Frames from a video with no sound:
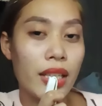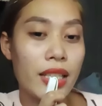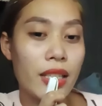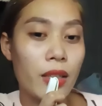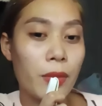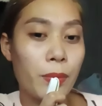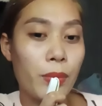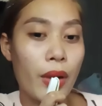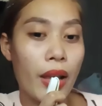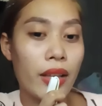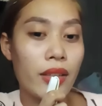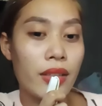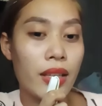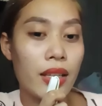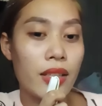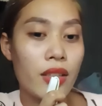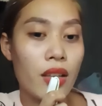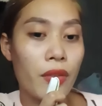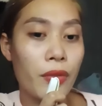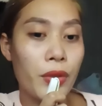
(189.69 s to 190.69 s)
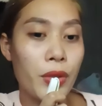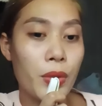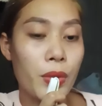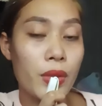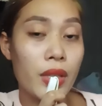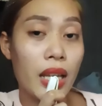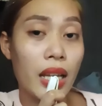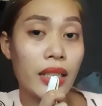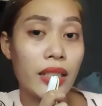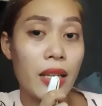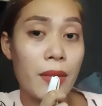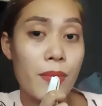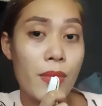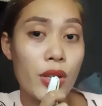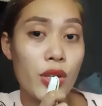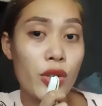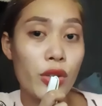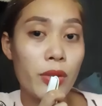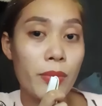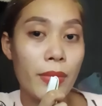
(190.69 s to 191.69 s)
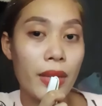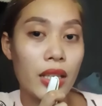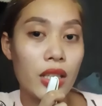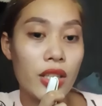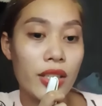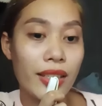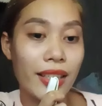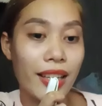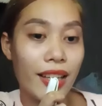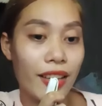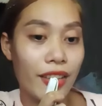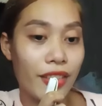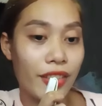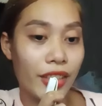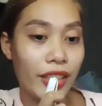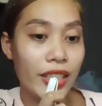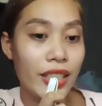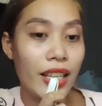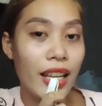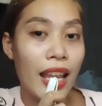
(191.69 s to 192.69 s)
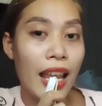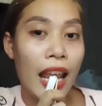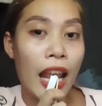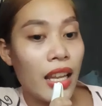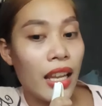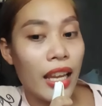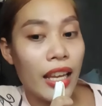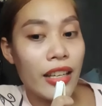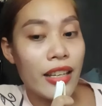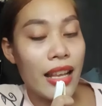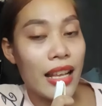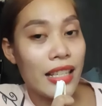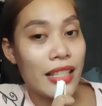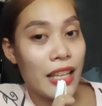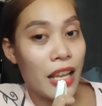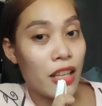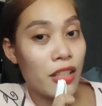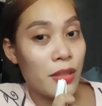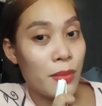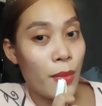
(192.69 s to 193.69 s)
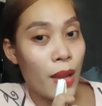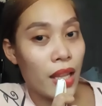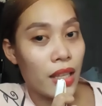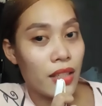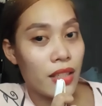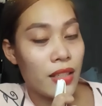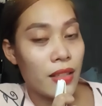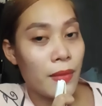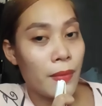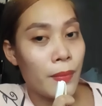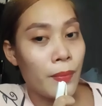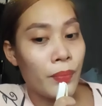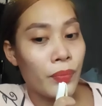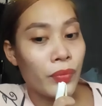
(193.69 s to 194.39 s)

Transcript: is the process of using the measurements gathered in the assessments.